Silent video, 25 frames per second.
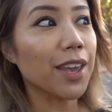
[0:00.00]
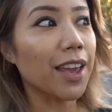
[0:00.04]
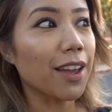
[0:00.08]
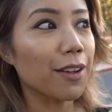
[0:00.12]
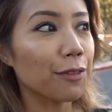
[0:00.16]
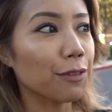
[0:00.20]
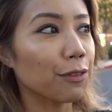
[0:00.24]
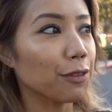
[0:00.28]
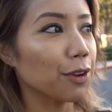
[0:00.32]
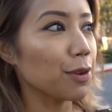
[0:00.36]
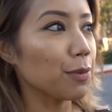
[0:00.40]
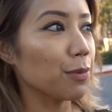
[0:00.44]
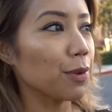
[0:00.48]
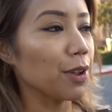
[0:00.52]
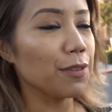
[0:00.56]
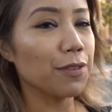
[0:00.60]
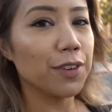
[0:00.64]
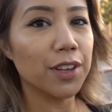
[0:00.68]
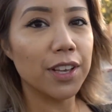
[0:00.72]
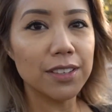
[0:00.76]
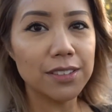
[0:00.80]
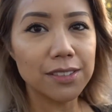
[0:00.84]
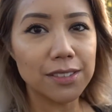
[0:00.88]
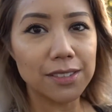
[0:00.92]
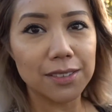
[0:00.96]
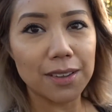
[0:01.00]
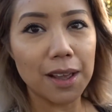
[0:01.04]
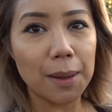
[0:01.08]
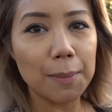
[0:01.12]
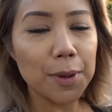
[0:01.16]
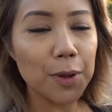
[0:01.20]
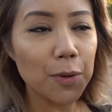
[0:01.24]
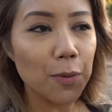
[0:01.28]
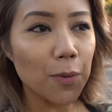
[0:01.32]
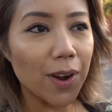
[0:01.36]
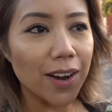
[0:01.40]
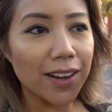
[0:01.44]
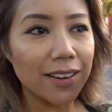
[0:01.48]
get free refills? I
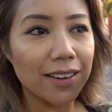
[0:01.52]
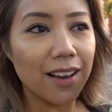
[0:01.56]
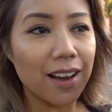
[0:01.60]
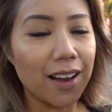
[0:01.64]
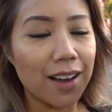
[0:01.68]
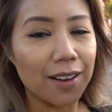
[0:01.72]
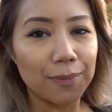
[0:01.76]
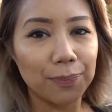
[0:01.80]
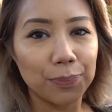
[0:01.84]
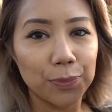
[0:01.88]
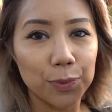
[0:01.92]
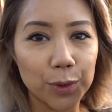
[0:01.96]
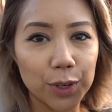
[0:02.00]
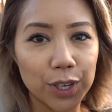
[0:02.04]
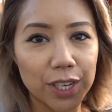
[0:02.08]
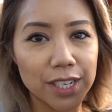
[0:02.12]
mean, why not? We're